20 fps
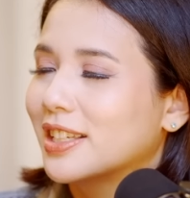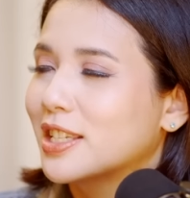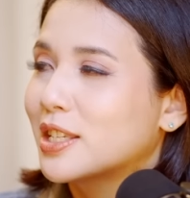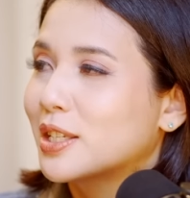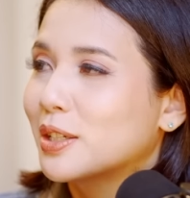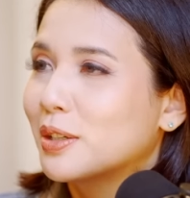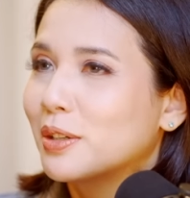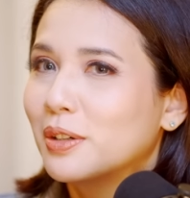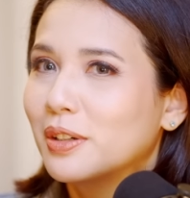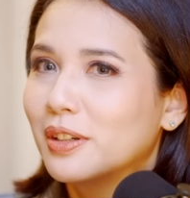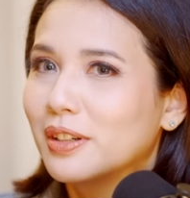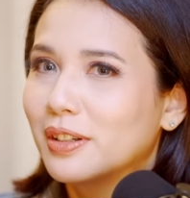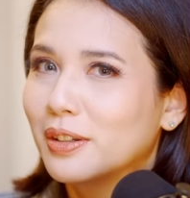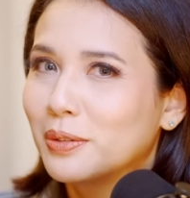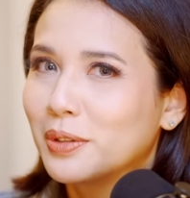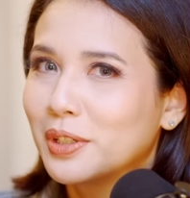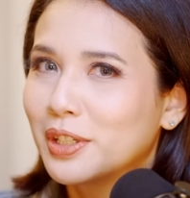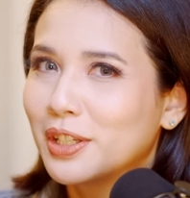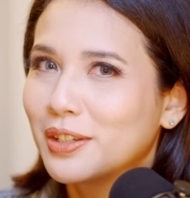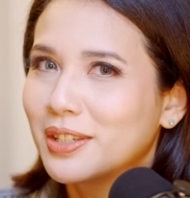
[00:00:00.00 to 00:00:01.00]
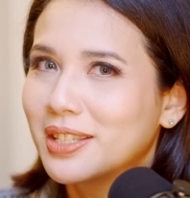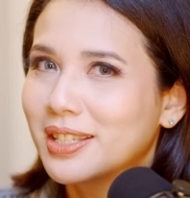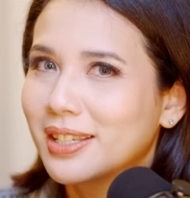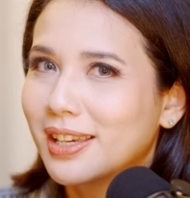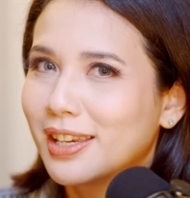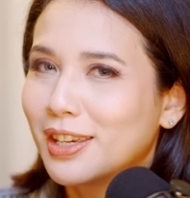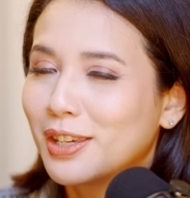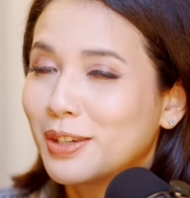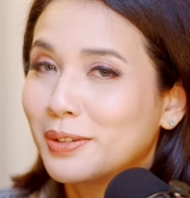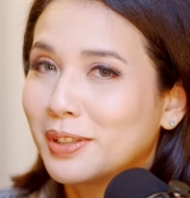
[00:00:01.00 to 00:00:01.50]
So, would you
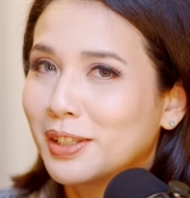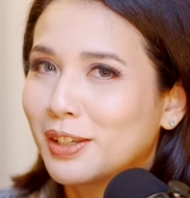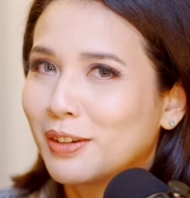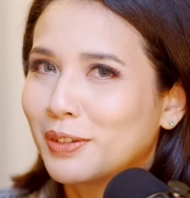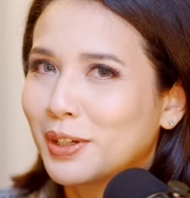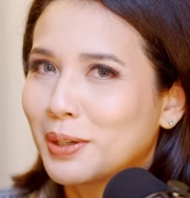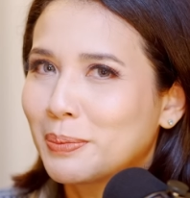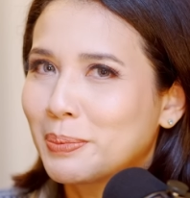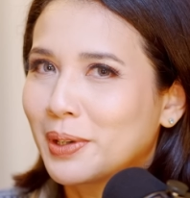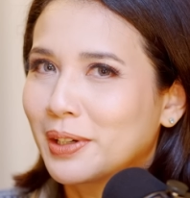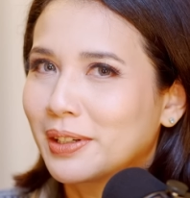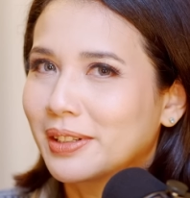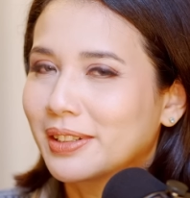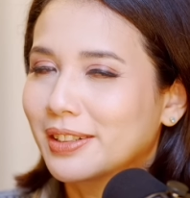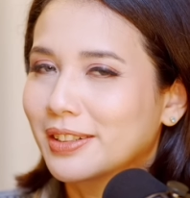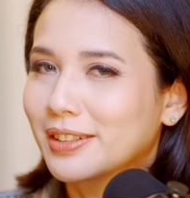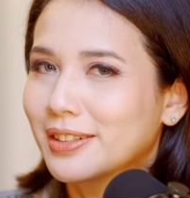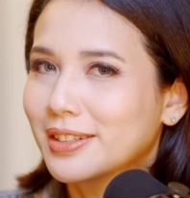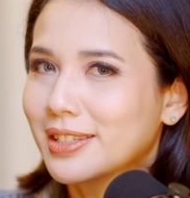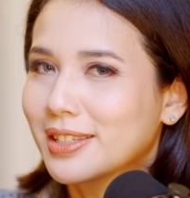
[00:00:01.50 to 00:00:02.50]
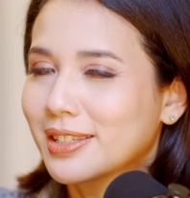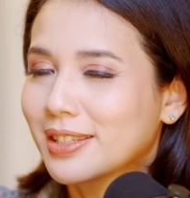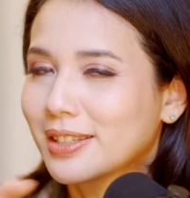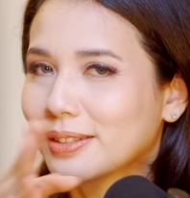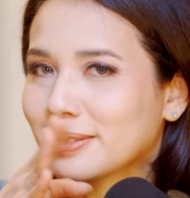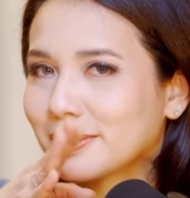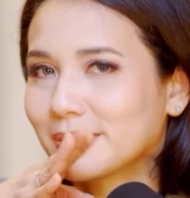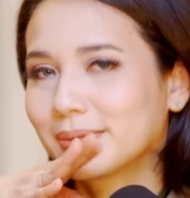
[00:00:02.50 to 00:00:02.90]
say you love your partners?